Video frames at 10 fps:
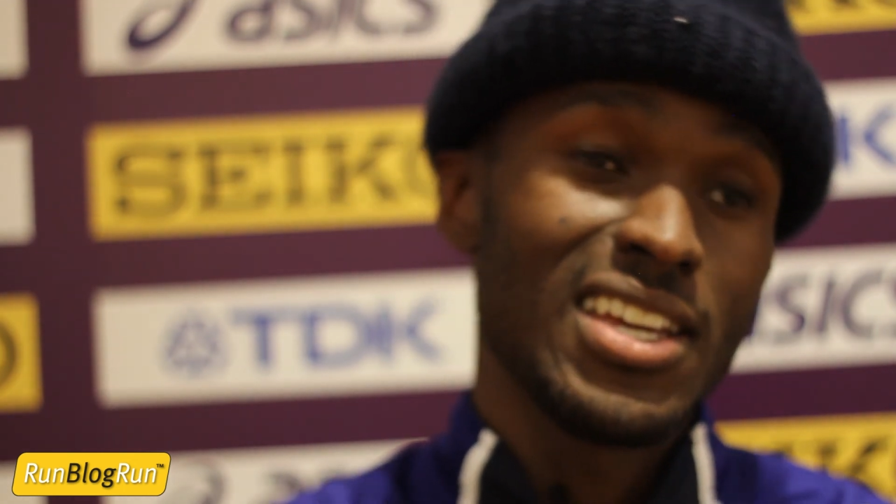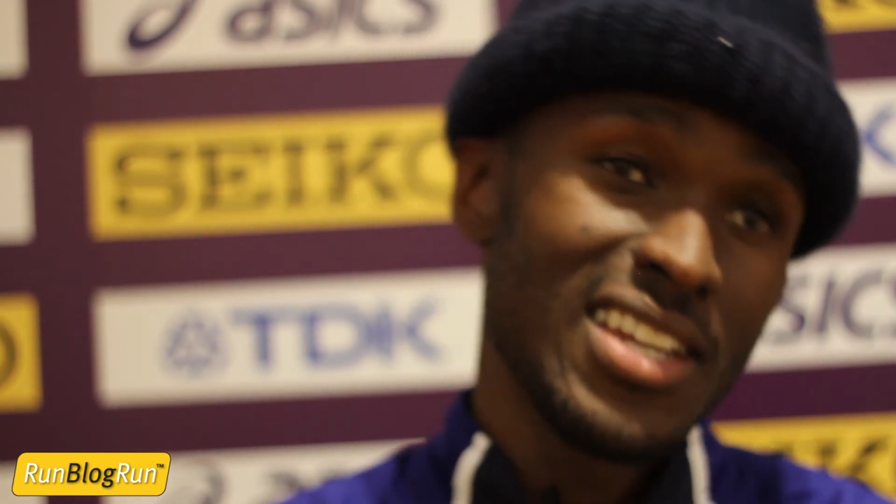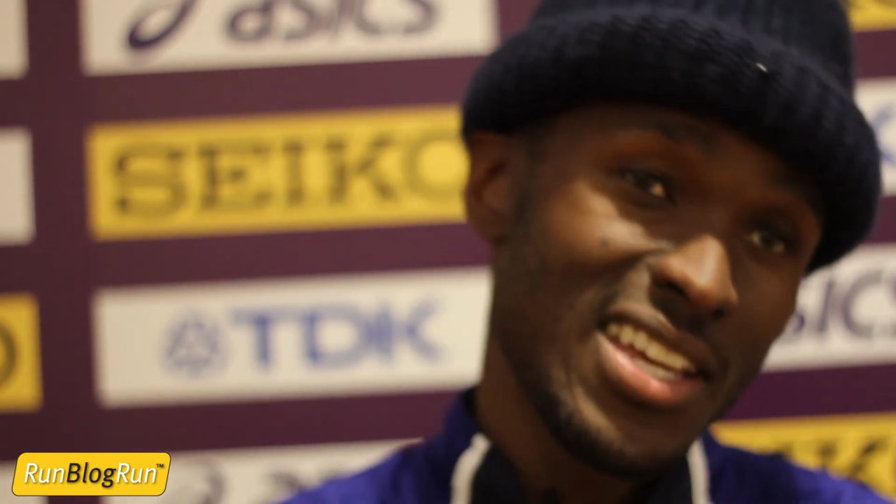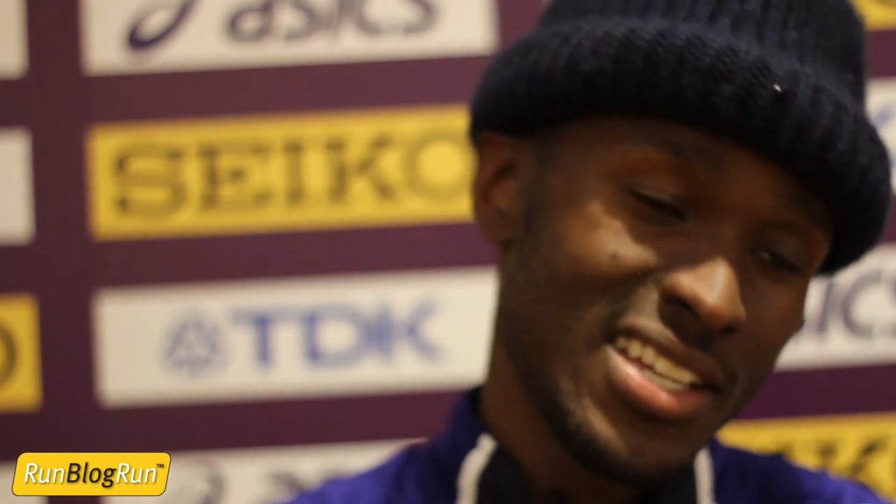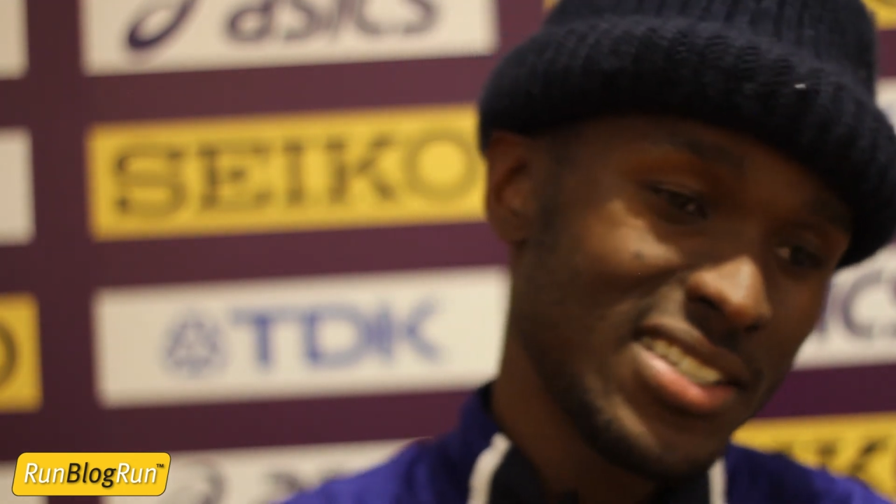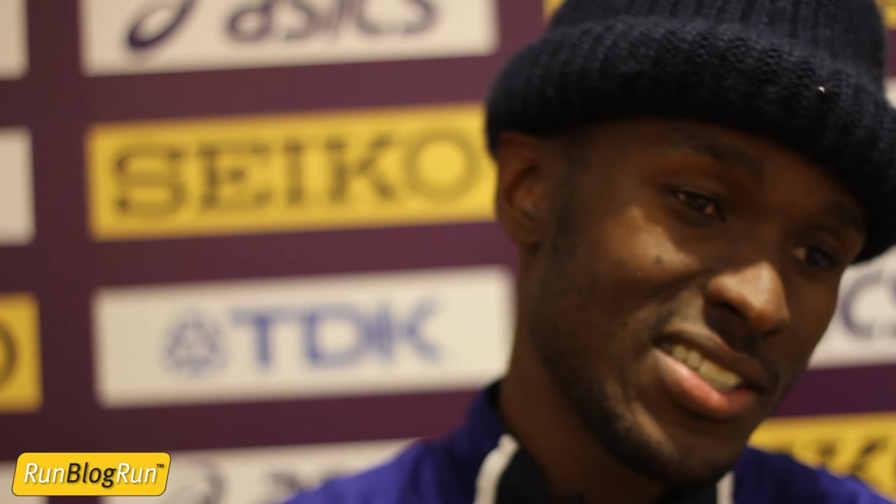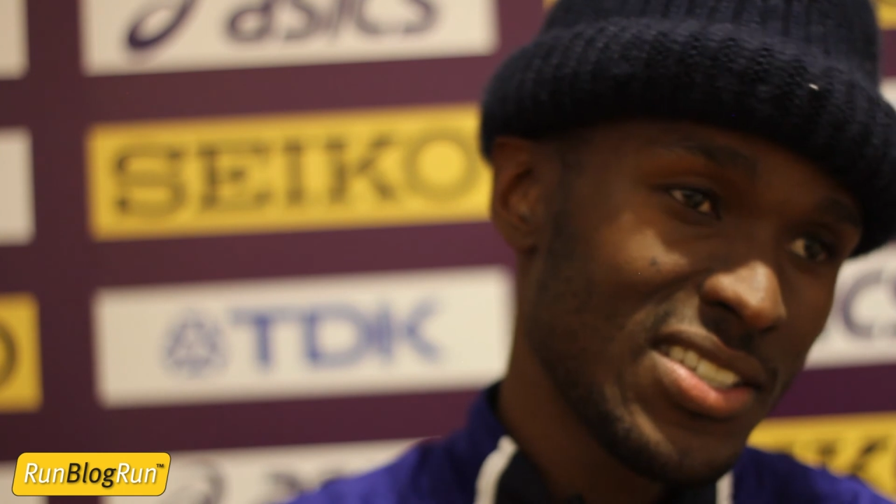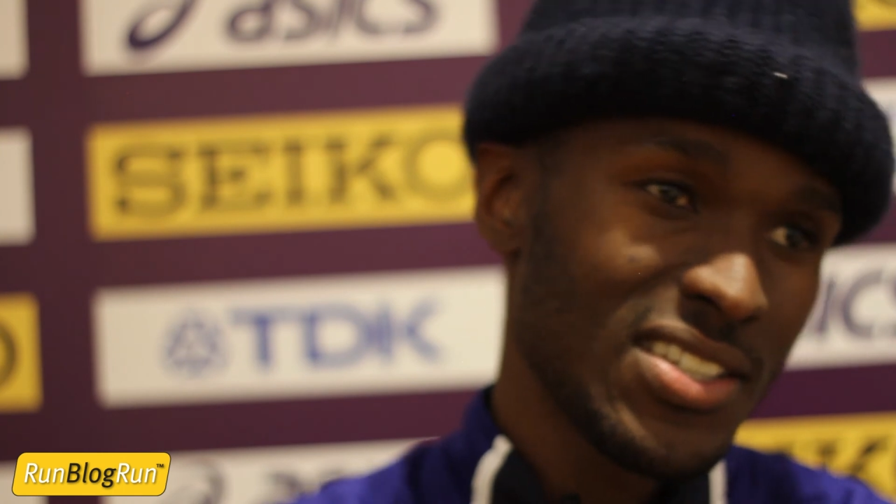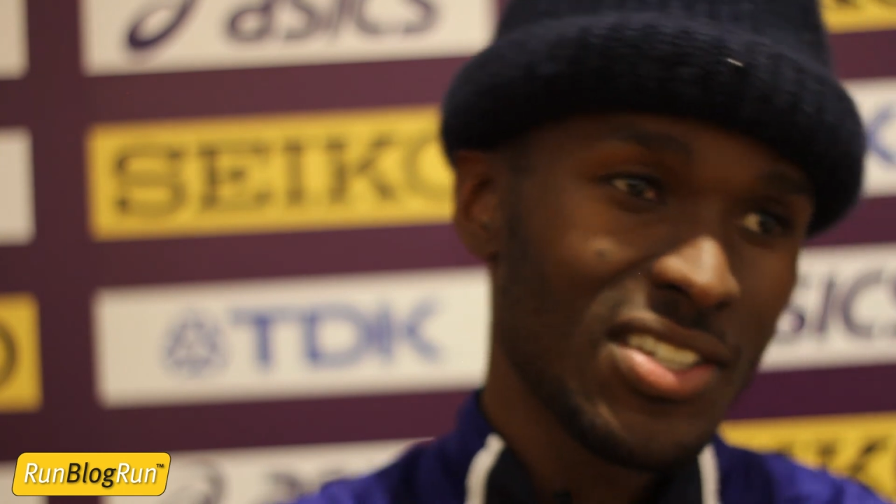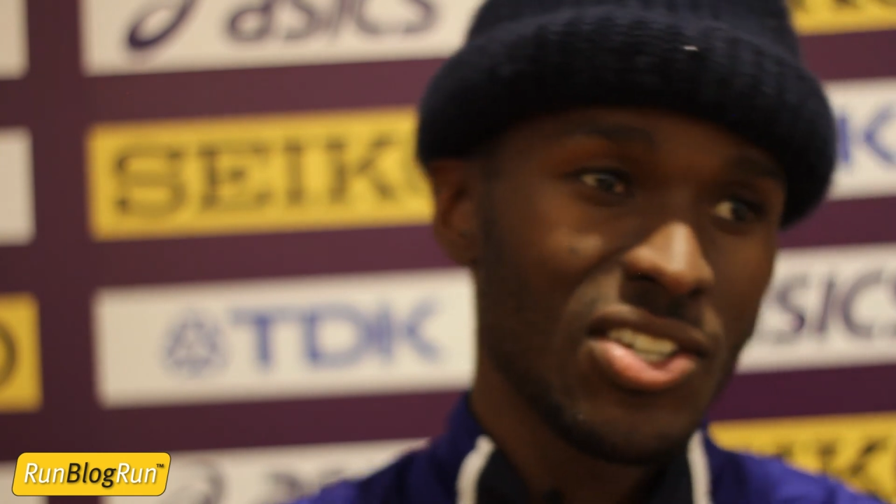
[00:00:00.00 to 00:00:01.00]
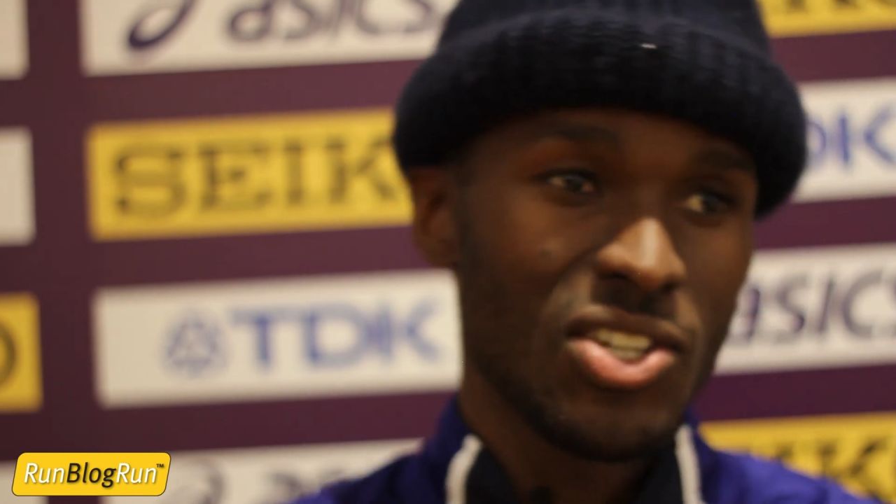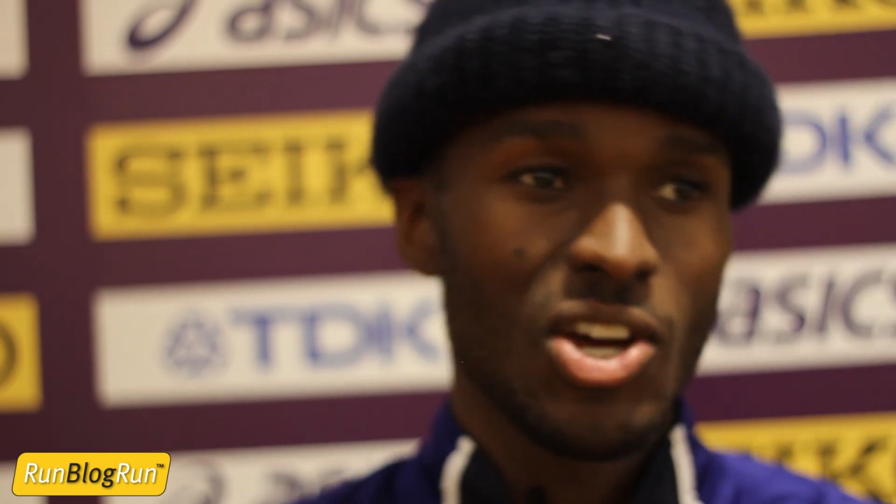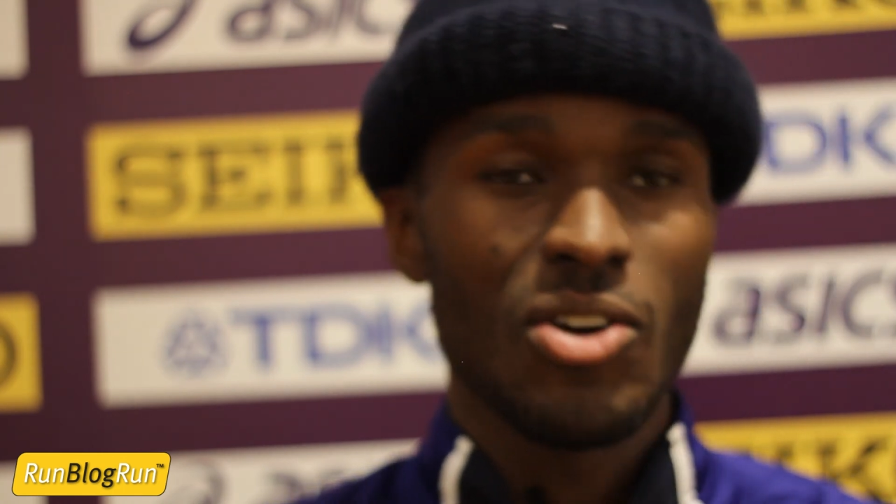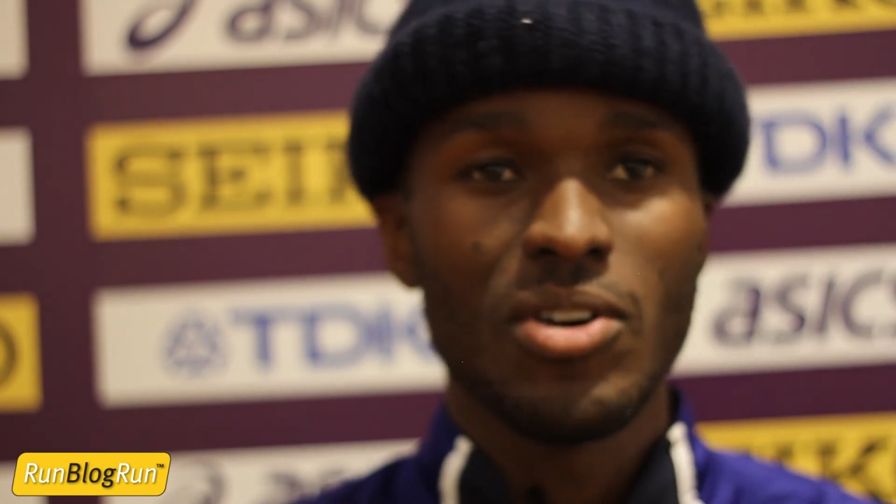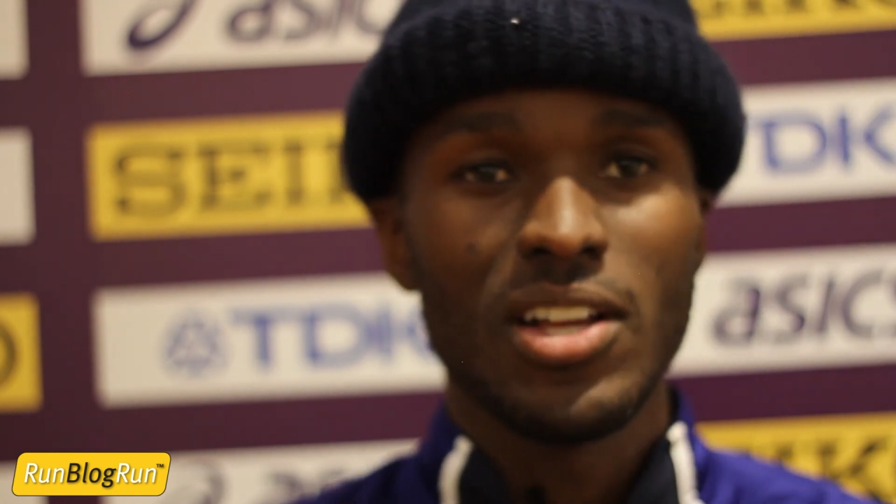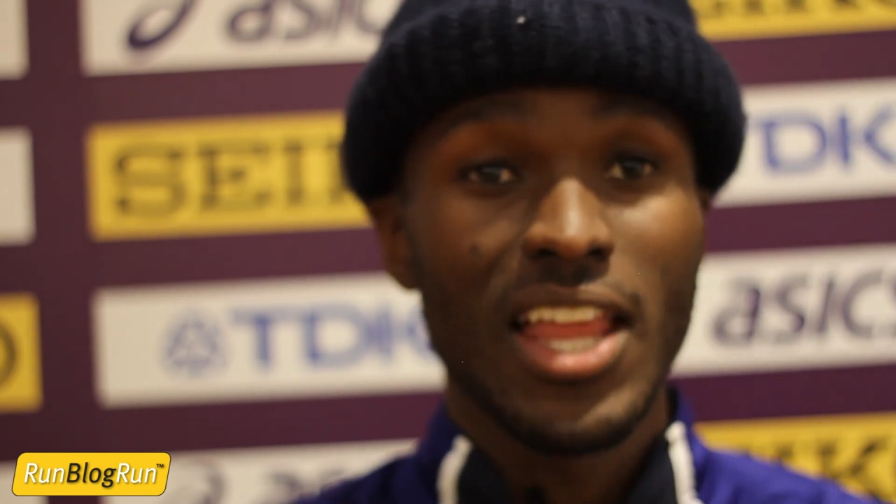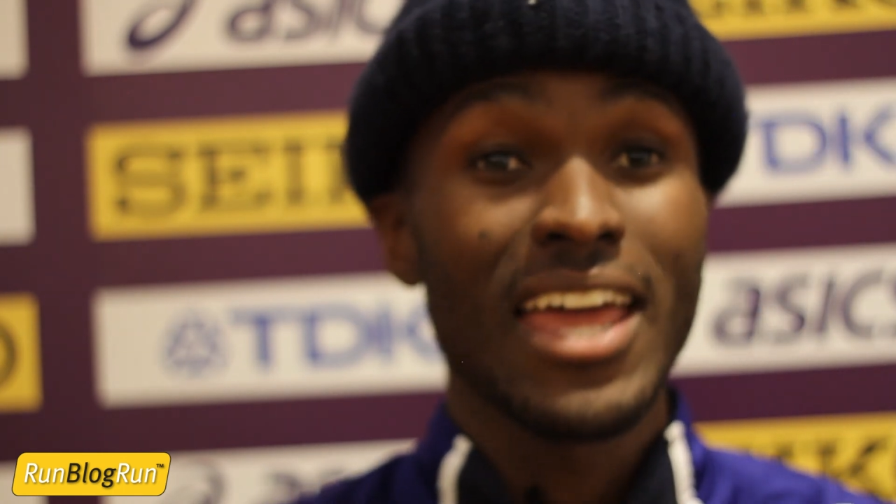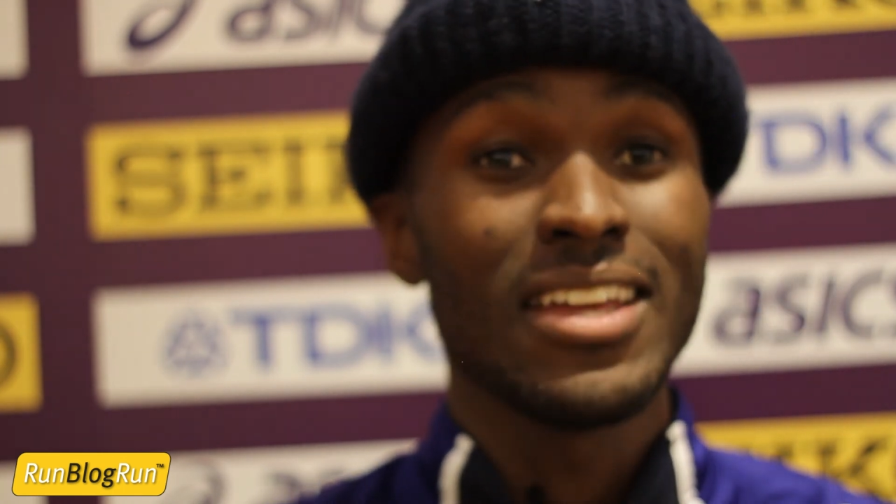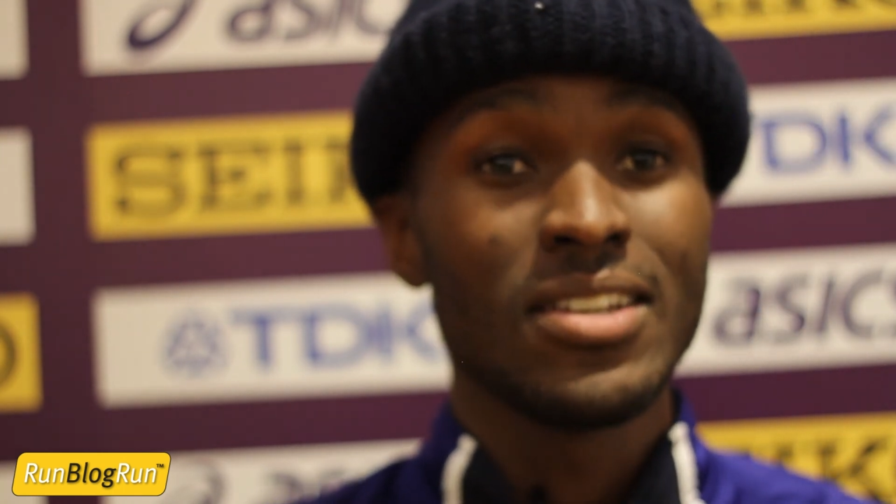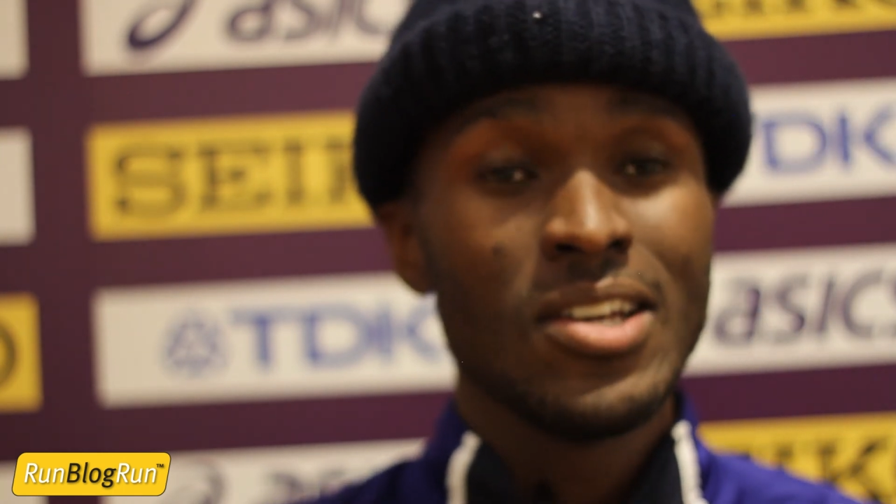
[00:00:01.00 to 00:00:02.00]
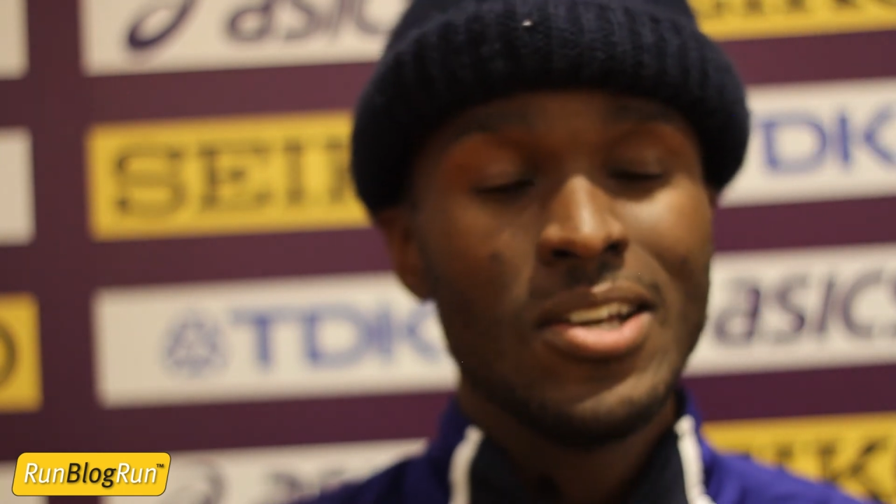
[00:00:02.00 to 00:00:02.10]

in his, you know, uh, lane.